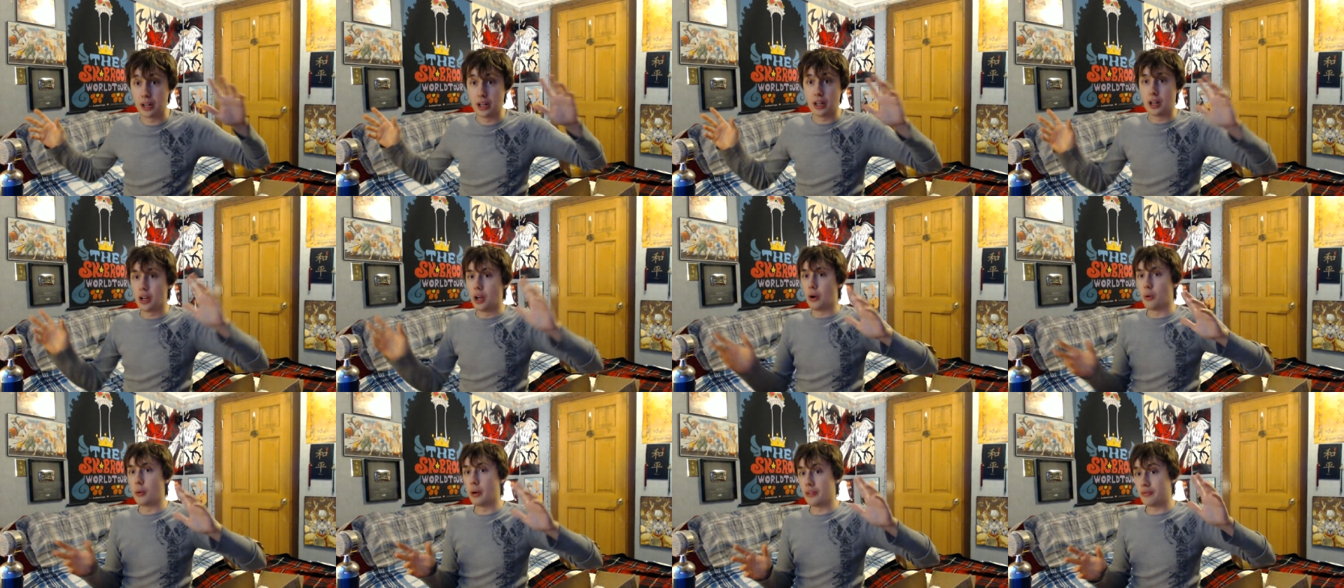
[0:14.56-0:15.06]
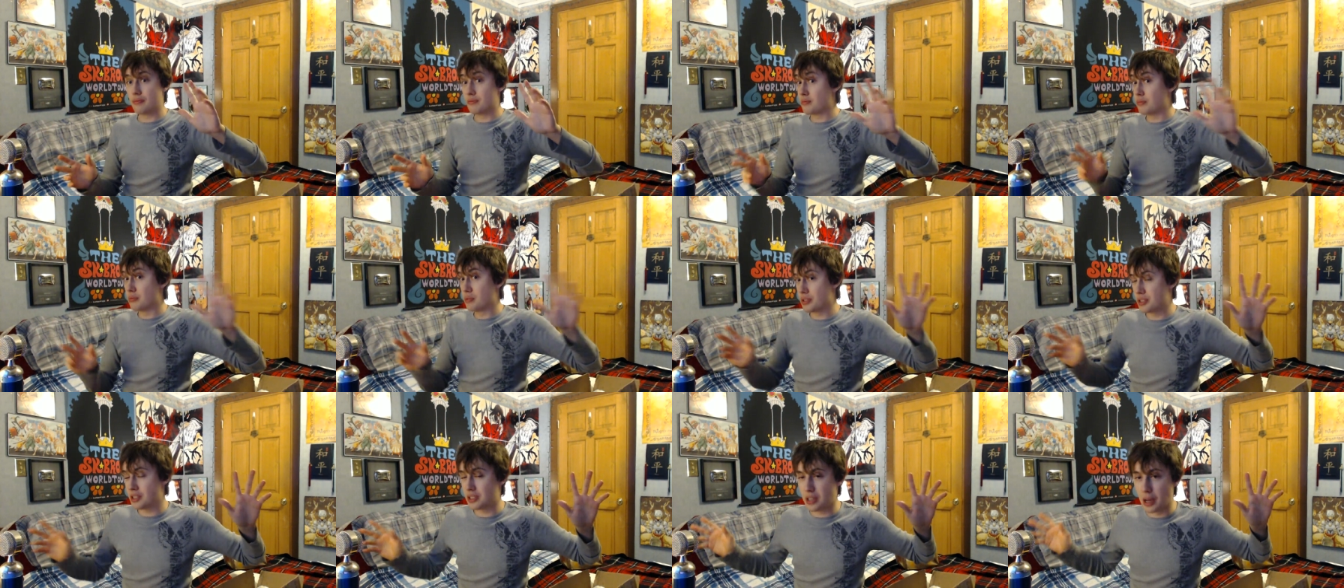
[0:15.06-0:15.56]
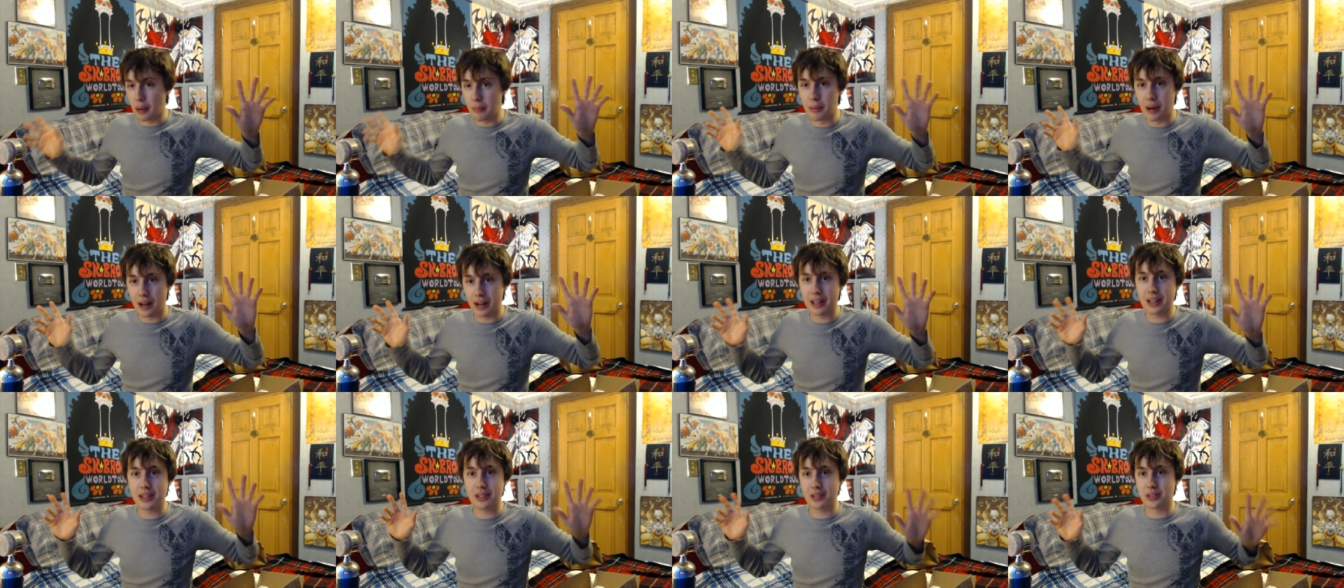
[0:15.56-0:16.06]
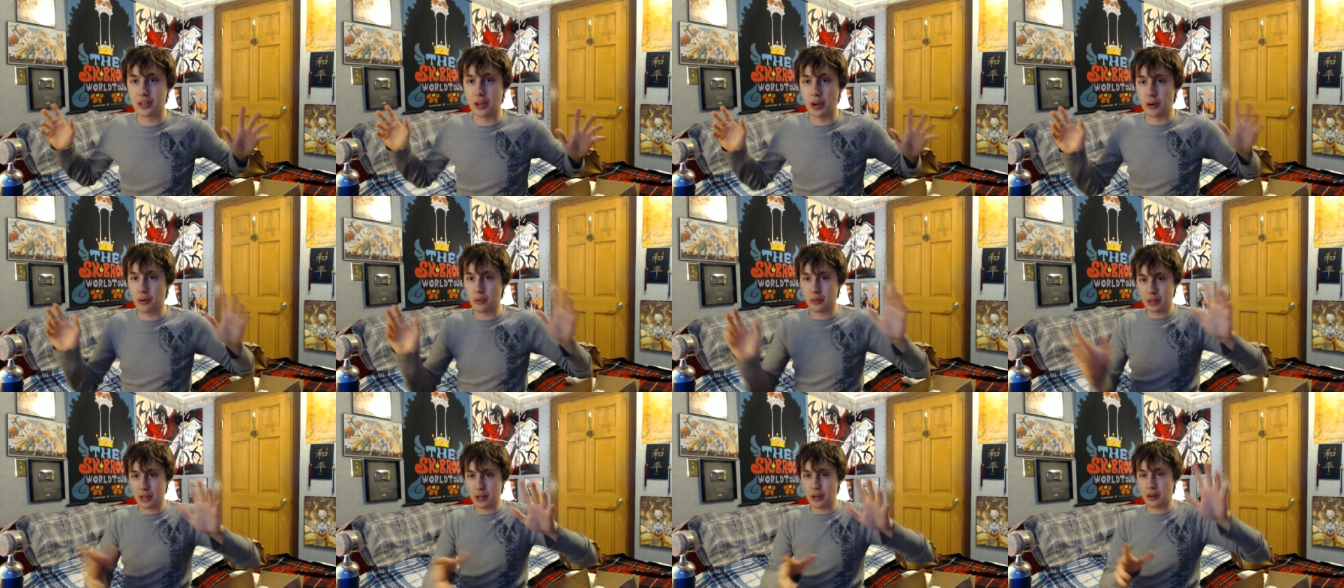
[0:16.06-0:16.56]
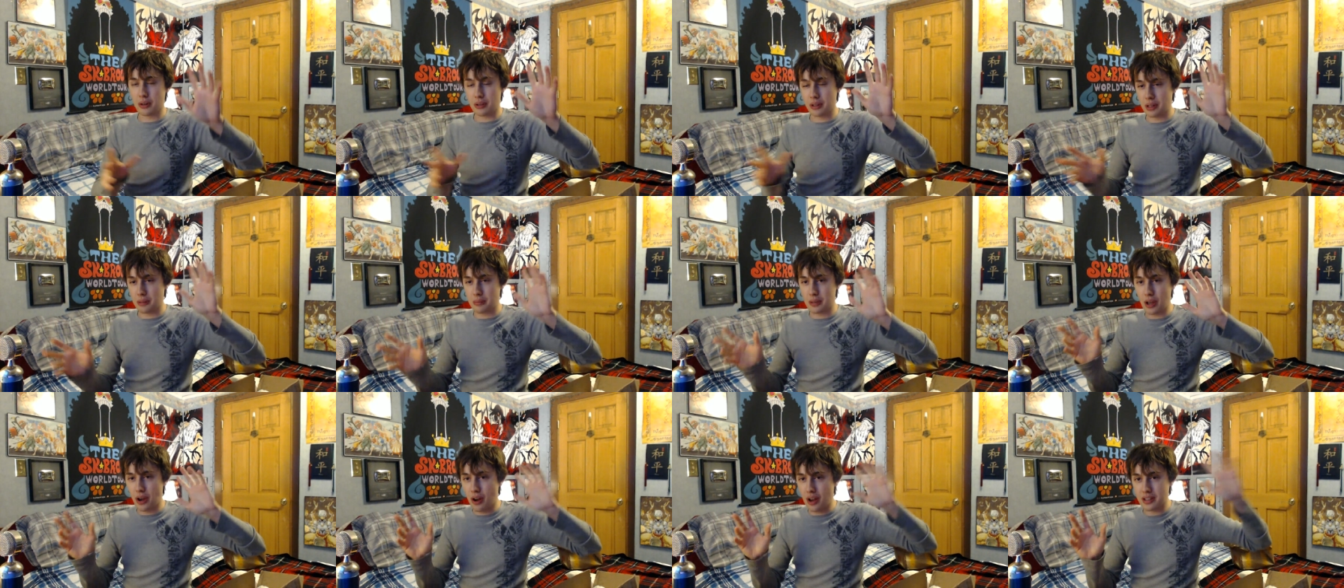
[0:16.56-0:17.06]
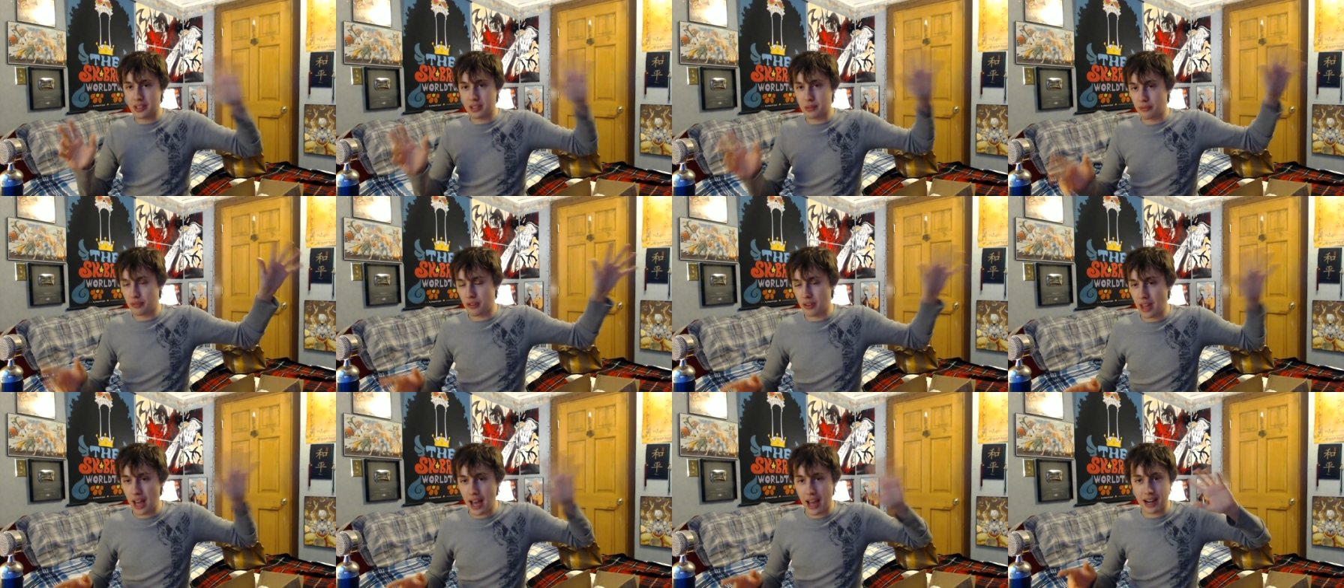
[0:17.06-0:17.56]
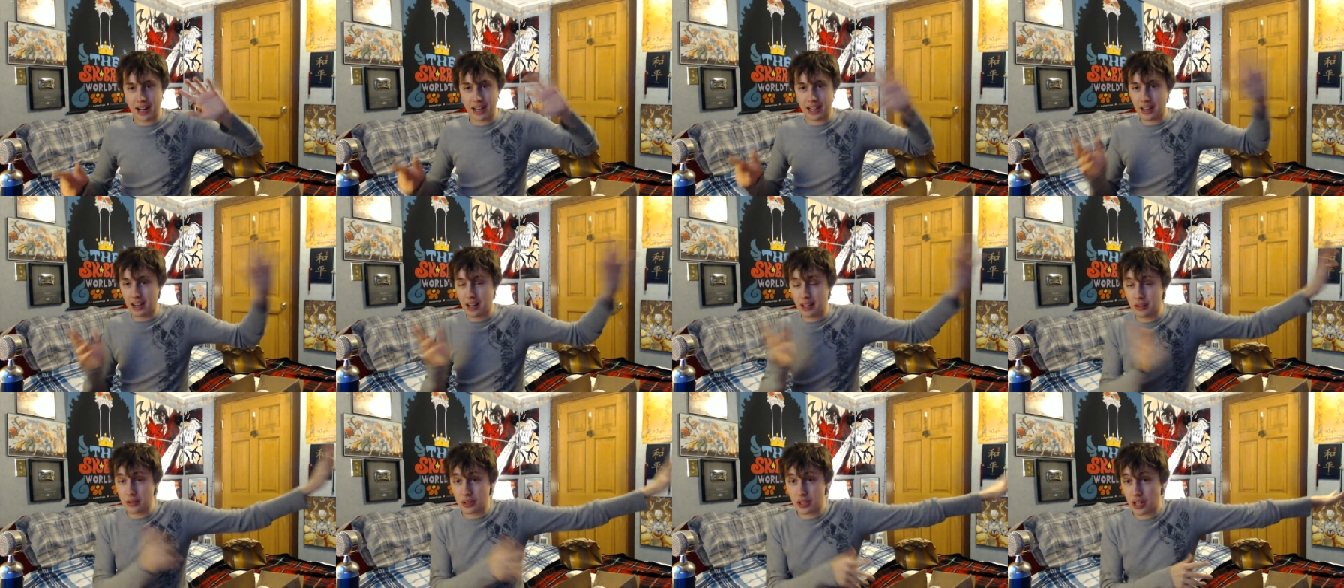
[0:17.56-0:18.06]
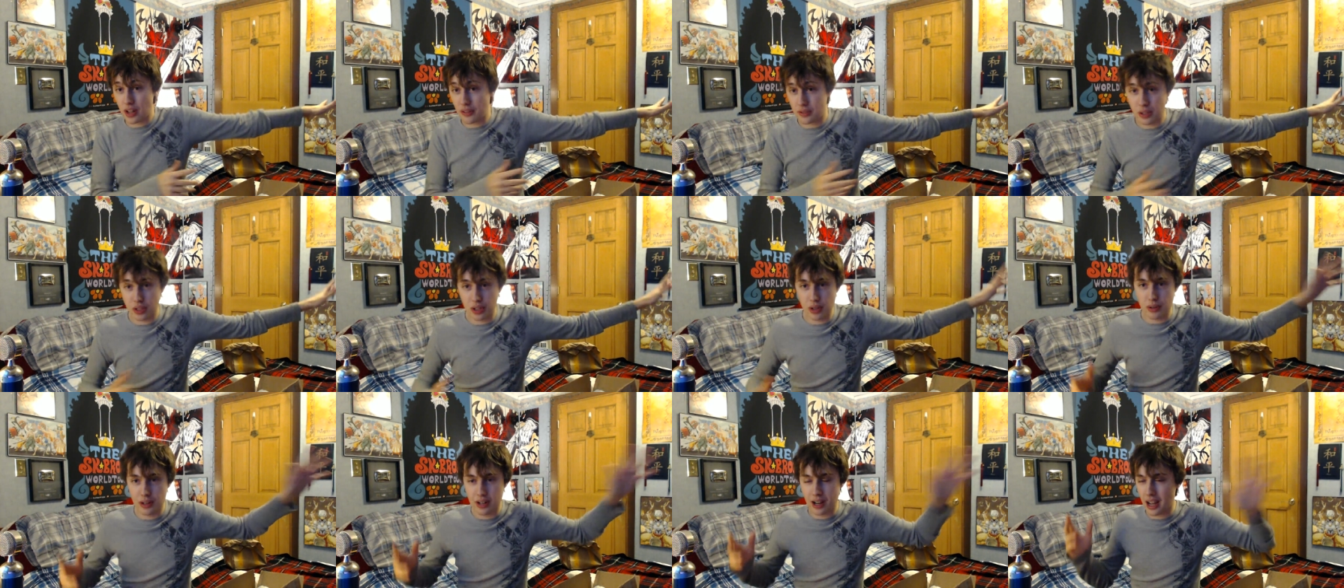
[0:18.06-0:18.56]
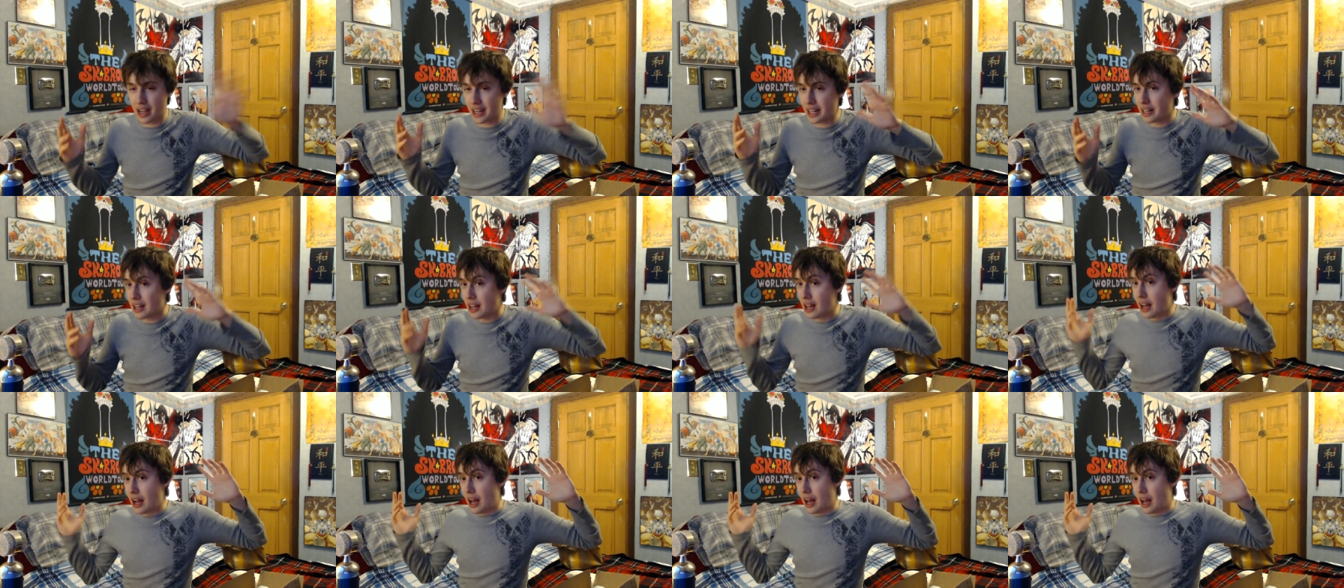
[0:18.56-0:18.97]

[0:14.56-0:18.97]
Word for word: with with somebody. So you know, you're gonna be awesome for that. And I got other stuff to do tonight.